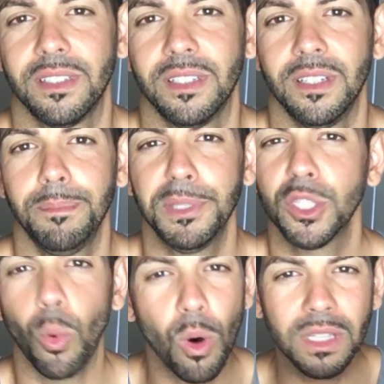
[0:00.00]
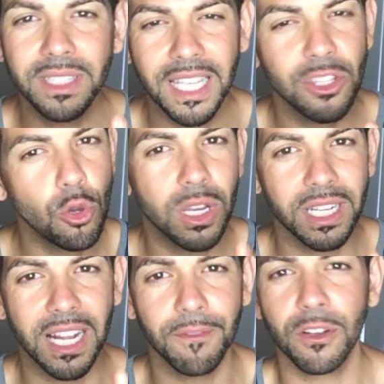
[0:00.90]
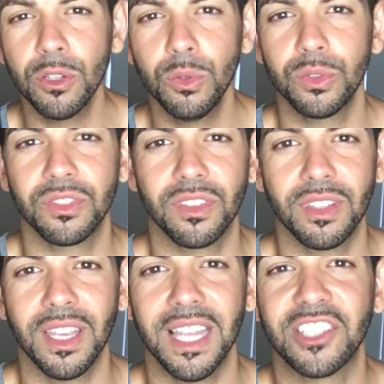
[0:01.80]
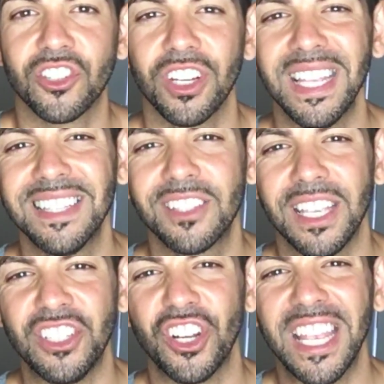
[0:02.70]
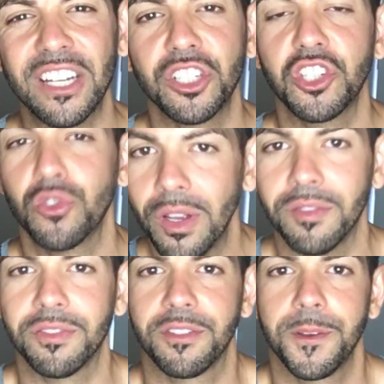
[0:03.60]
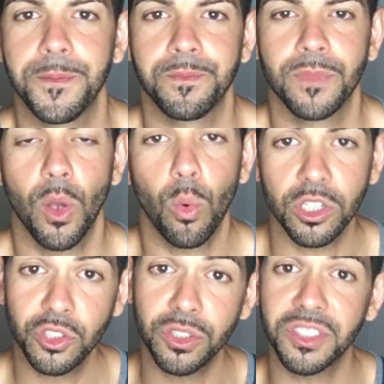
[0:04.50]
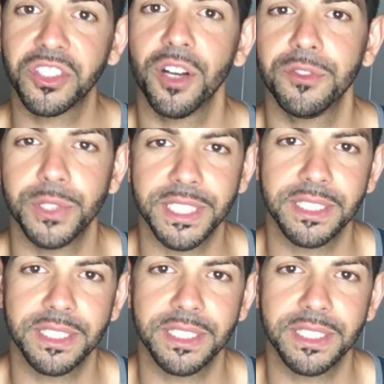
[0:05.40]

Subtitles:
But the one thing you can never lose, it's your inner strength once you discover it.